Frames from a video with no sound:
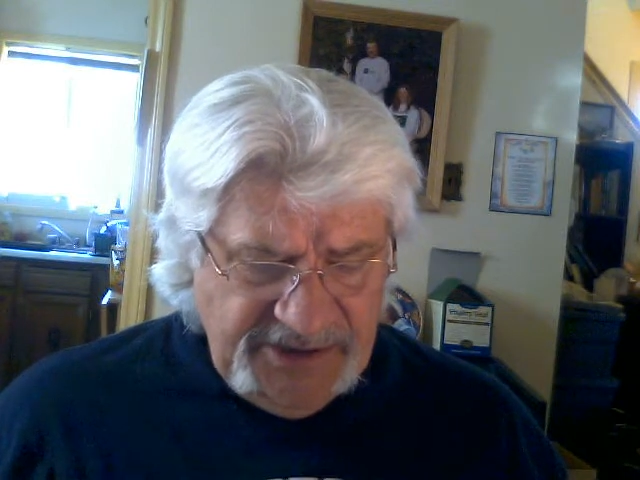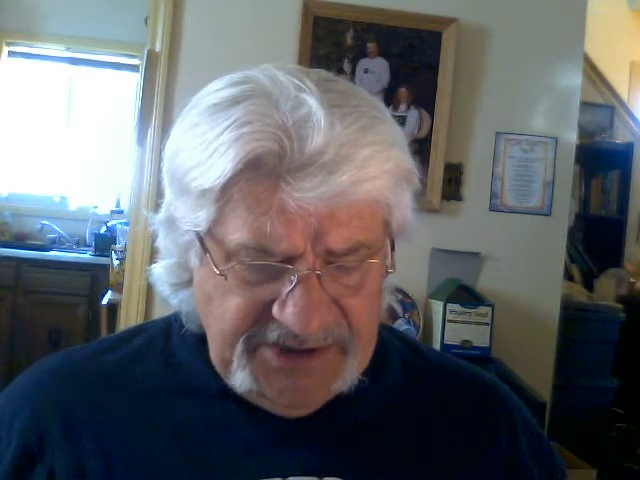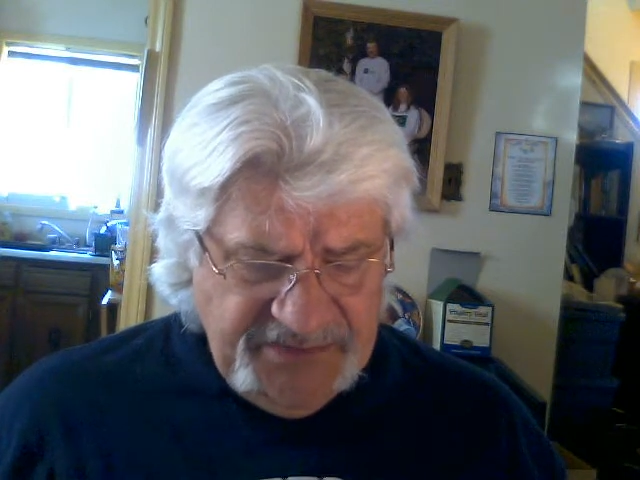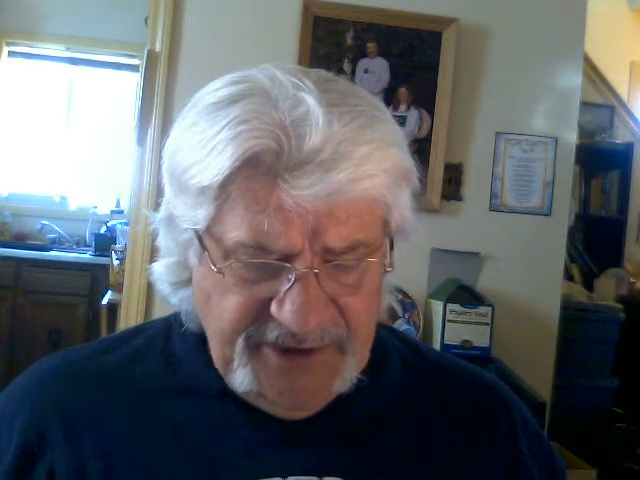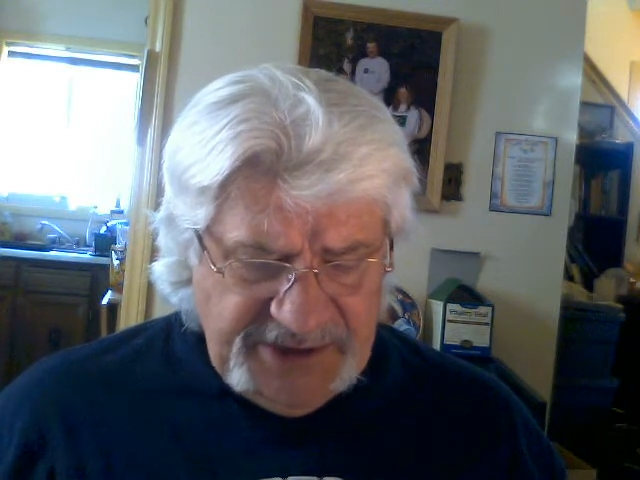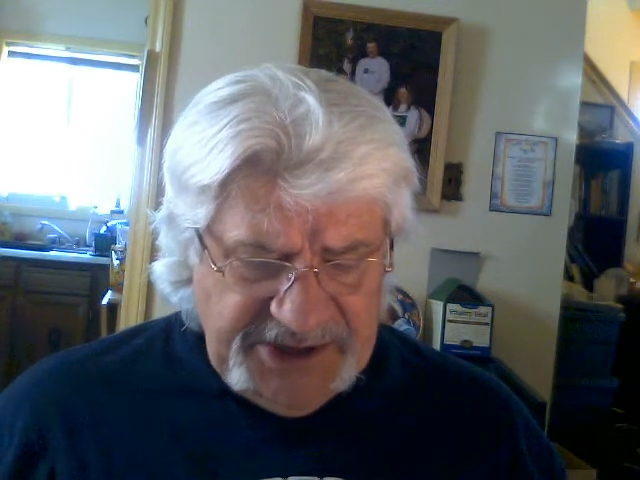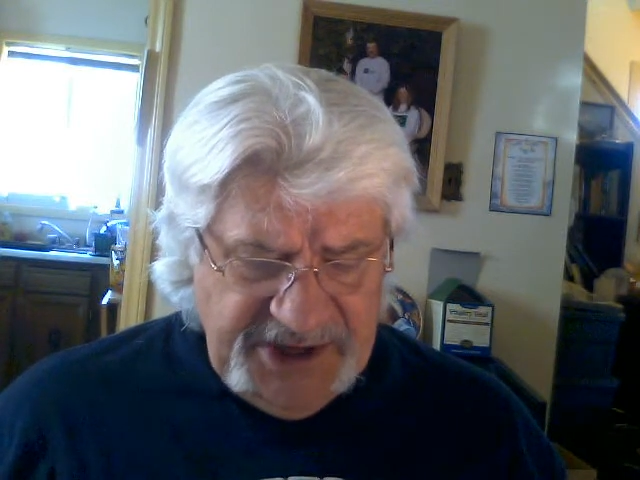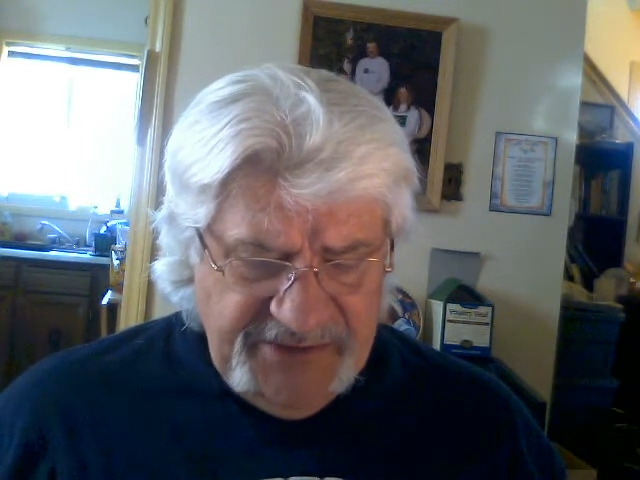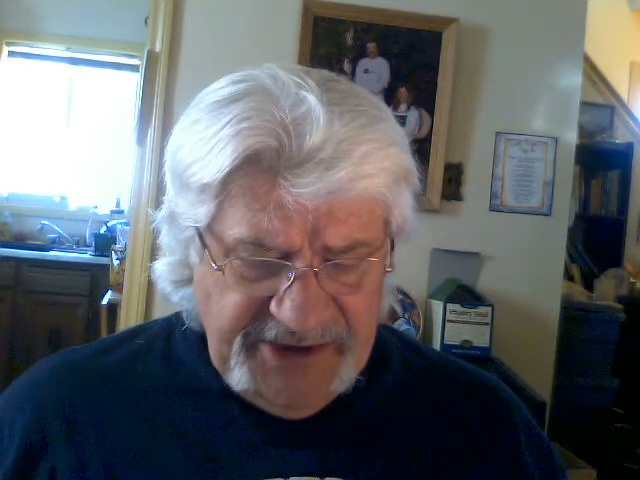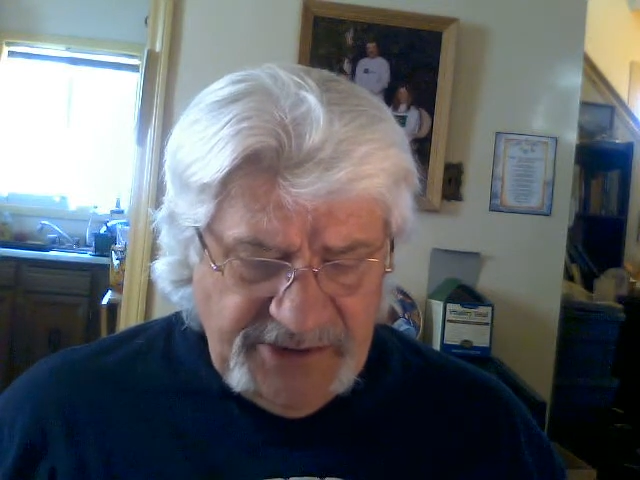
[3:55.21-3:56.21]
"That was the
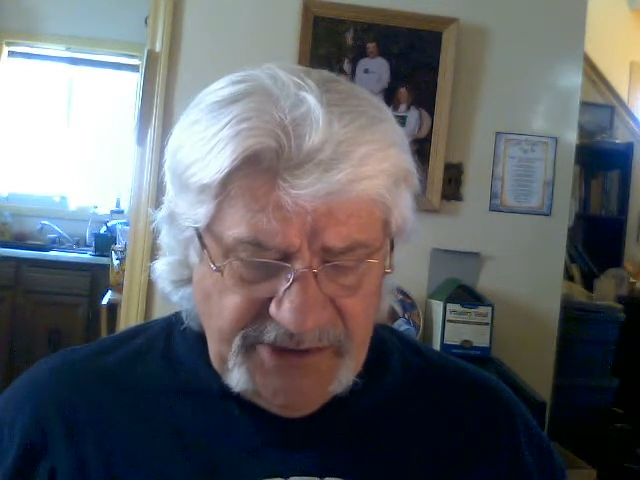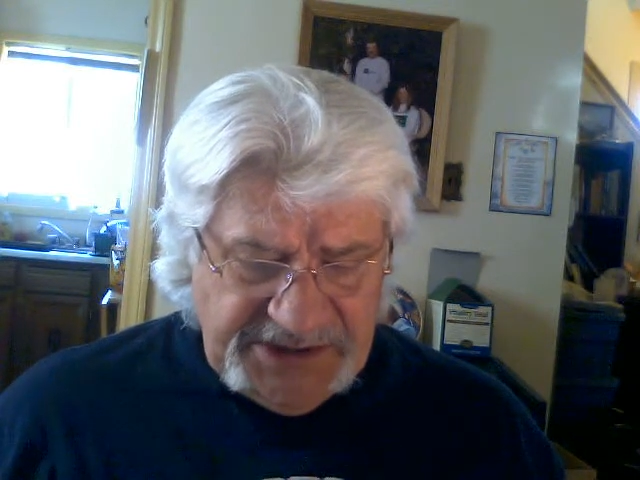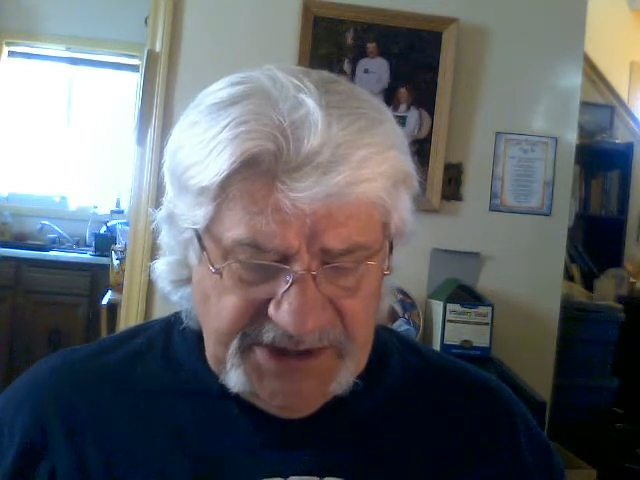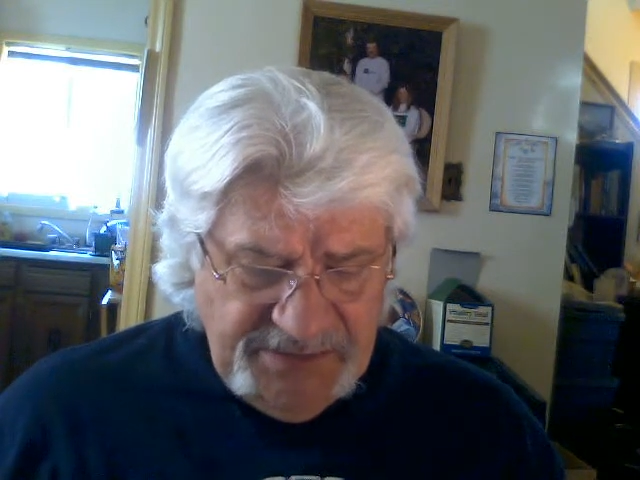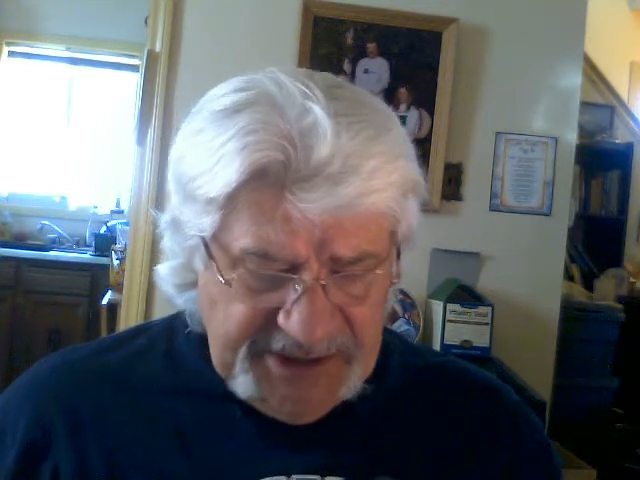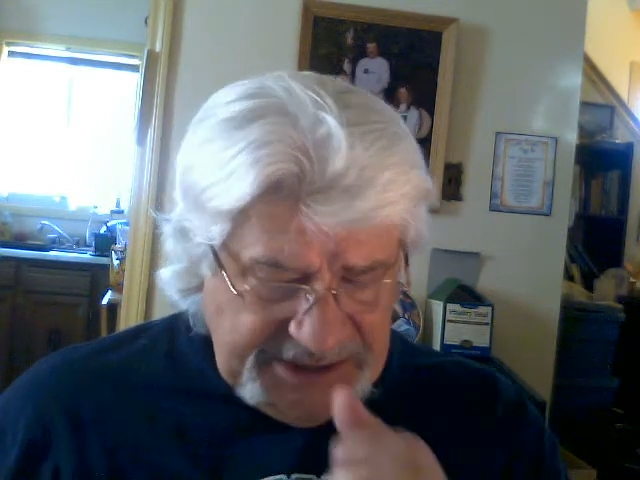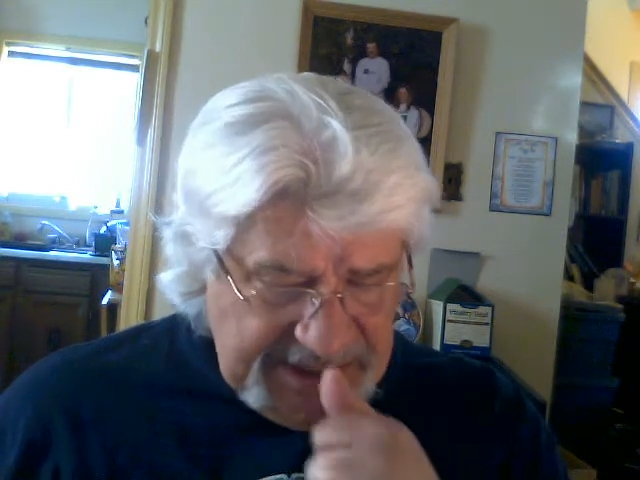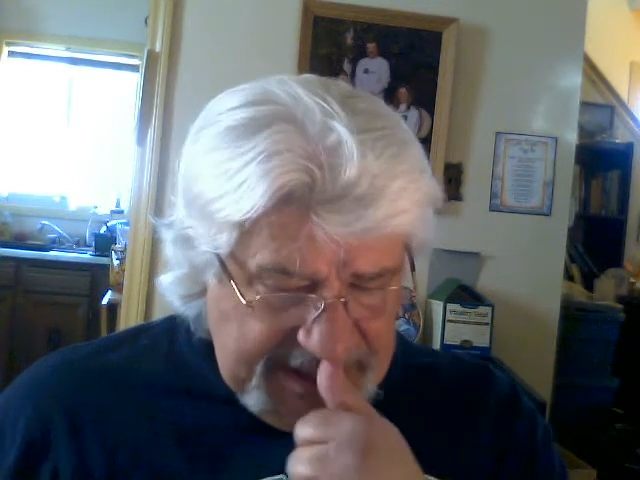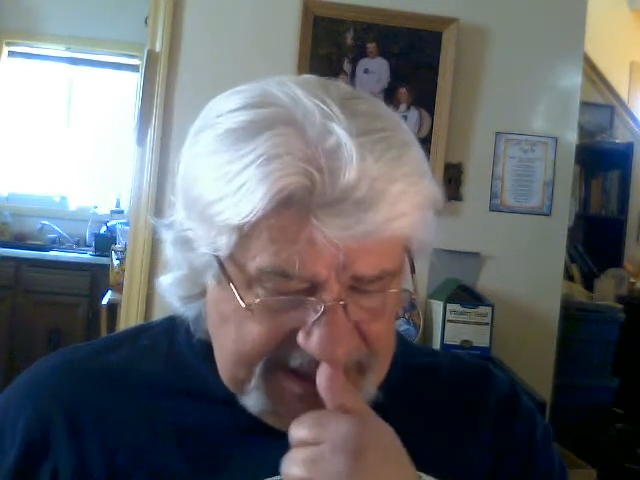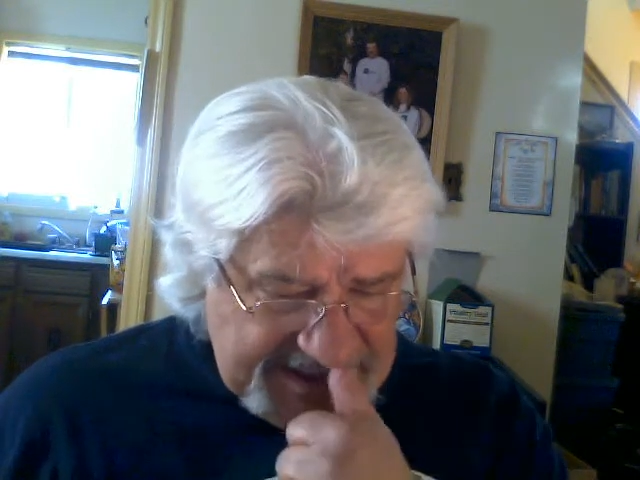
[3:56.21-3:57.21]
first day we noticed that
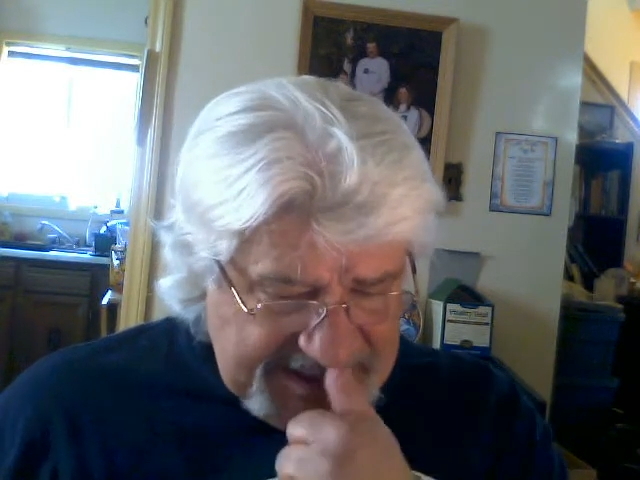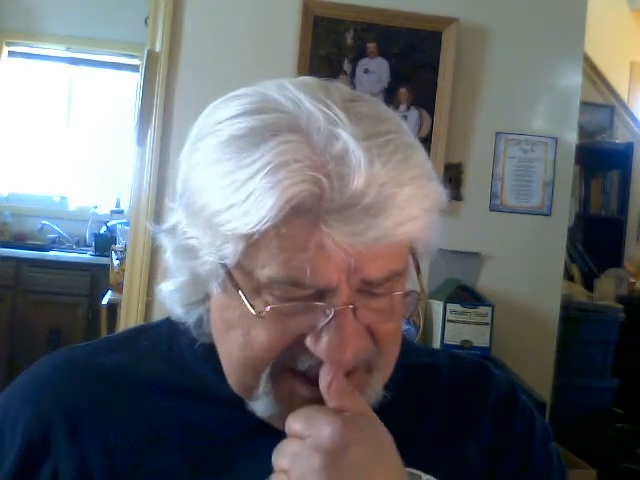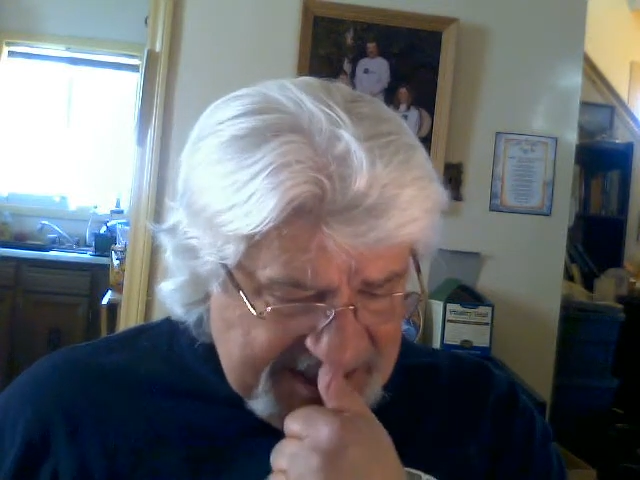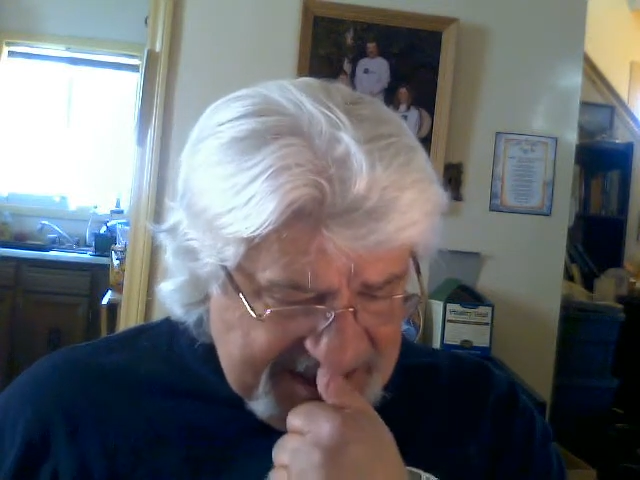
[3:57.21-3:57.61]
Misty had